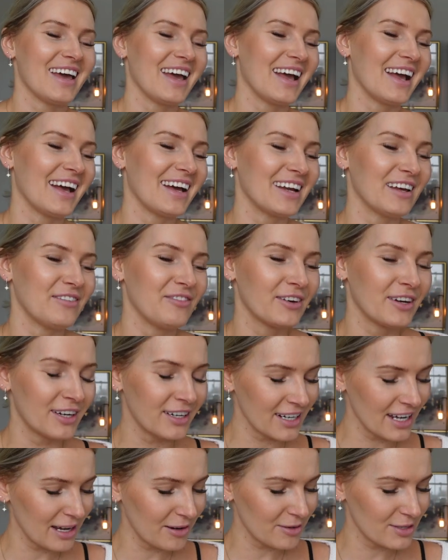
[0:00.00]
And I
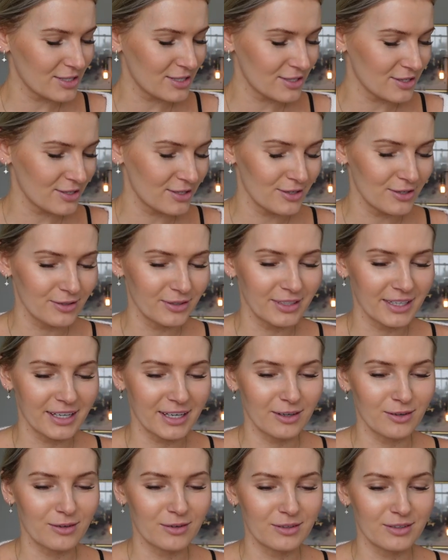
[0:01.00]
figured I would do like
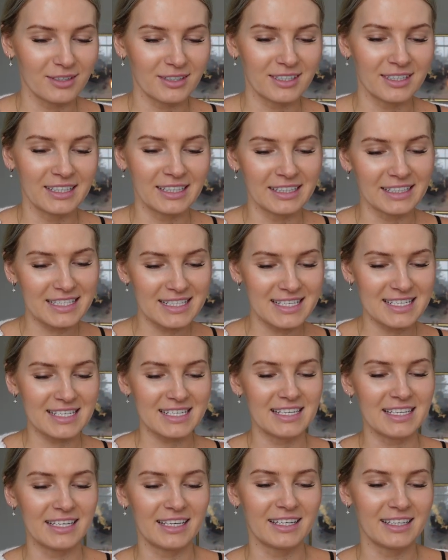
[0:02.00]
a
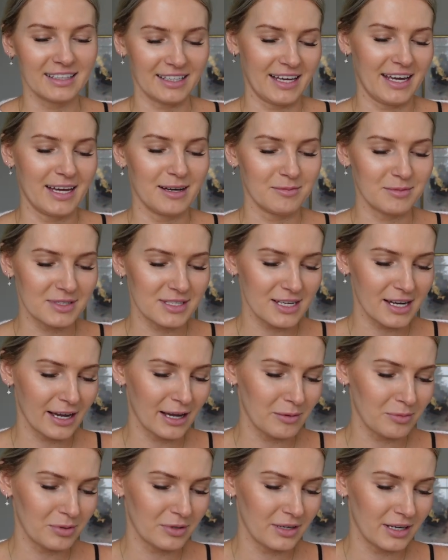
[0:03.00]
glitzy glam
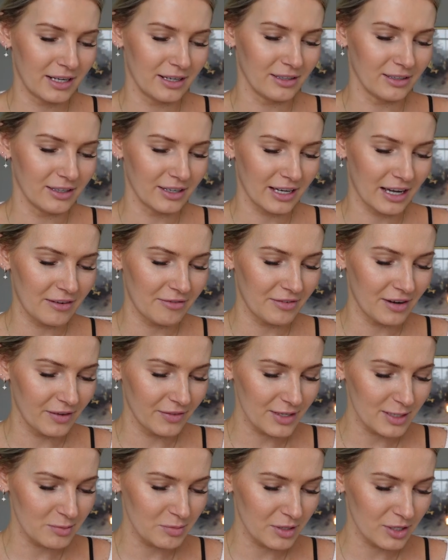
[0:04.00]
type nail look. I found
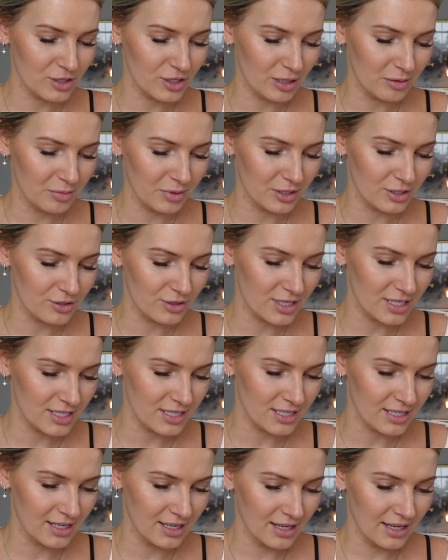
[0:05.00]
this picture on
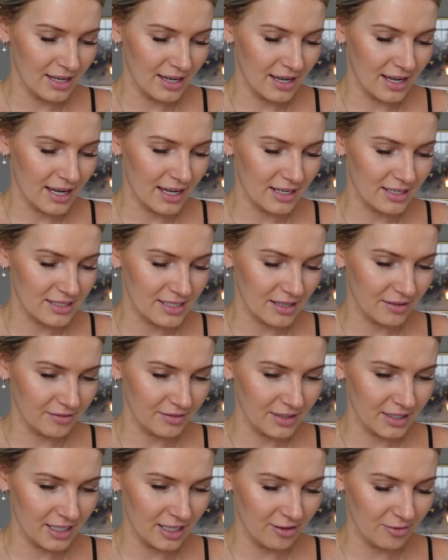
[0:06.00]
Pinterest and
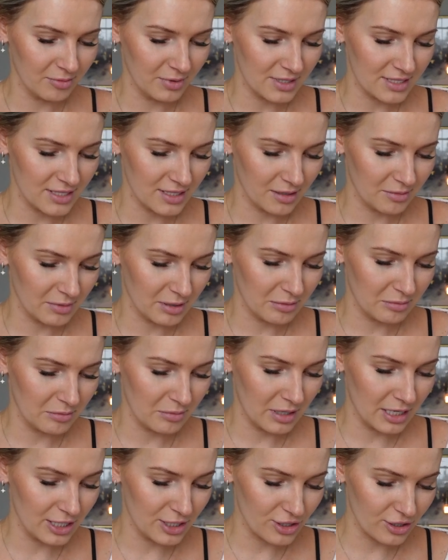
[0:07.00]
definitely gave me some
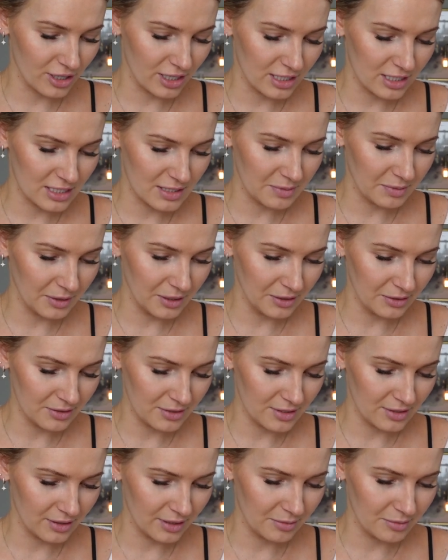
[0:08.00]
major inspo
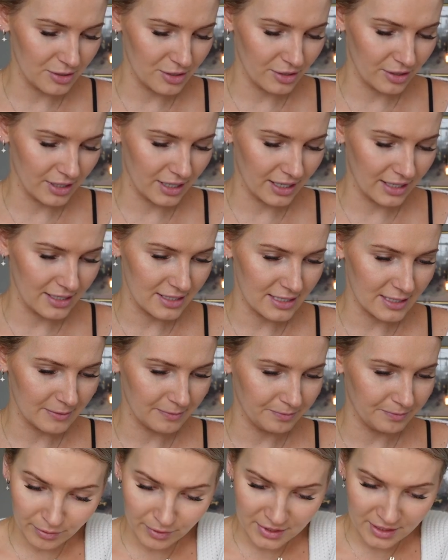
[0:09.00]
so let me show you guys.
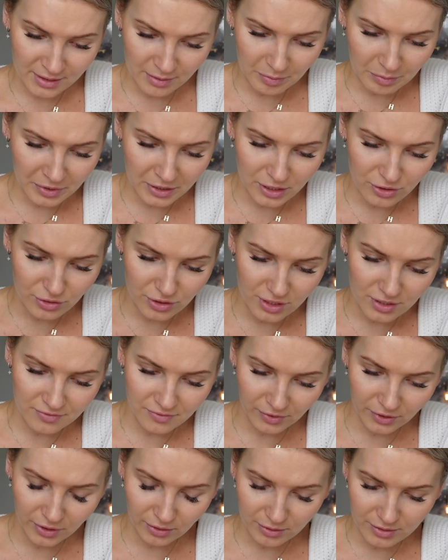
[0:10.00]
wasn't a Pinterest
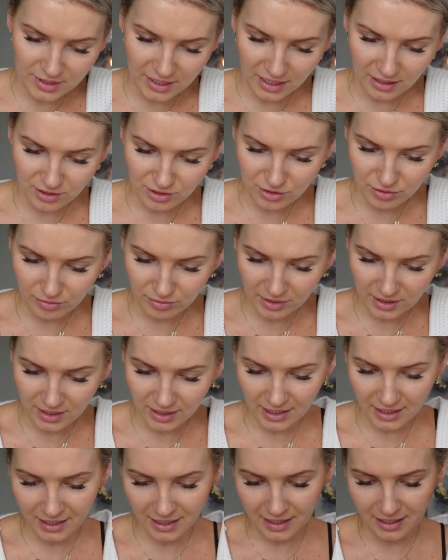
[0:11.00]
photo, it was actually
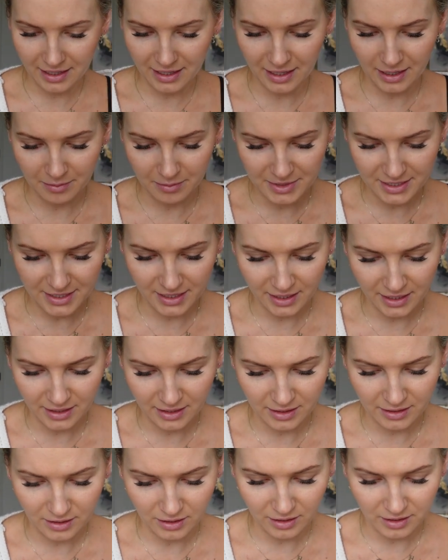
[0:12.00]
a
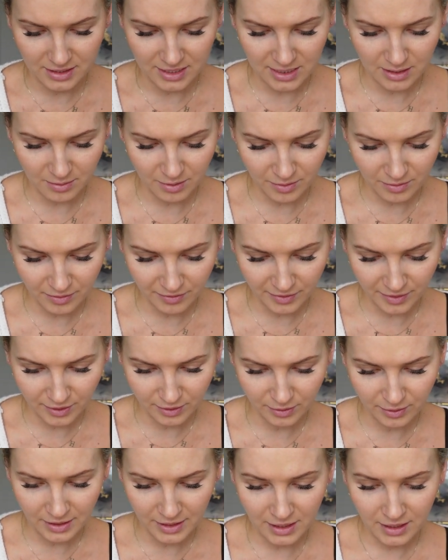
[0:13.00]
Amazon customer
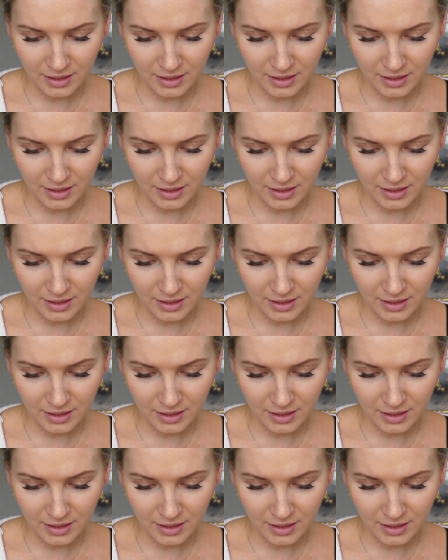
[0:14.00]
review.